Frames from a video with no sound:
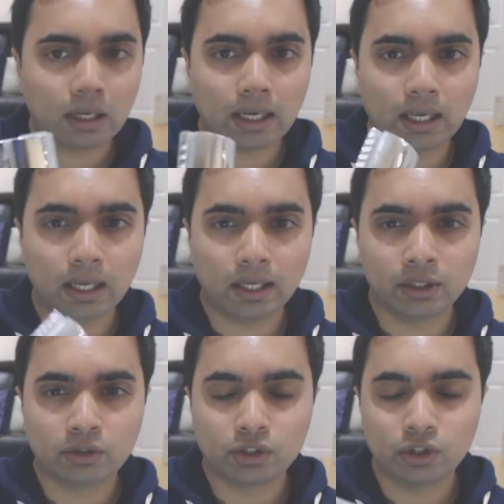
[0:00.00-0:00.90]

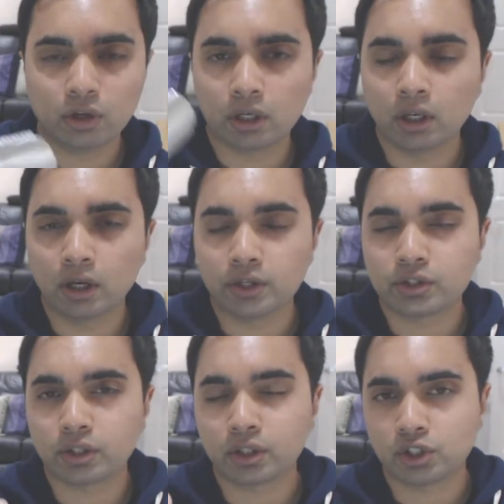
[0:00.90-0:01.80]
and you got to learn
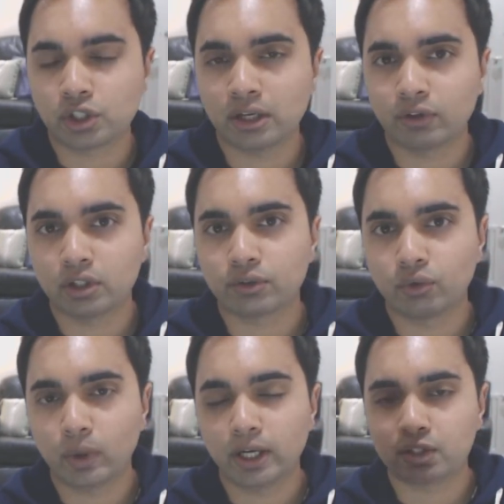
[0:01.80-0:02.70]
to shave in a
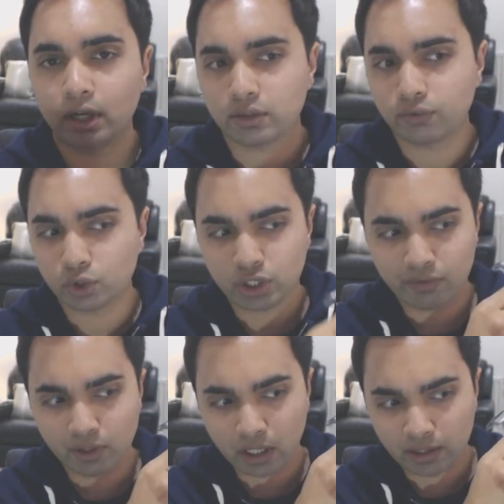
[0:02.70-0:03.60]
different ways guys if you're
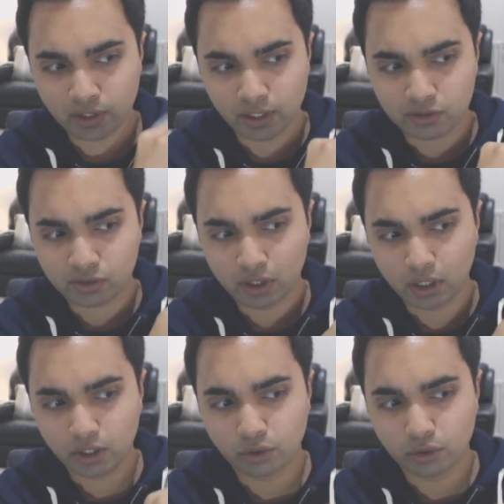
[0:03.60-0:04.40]
shaving like this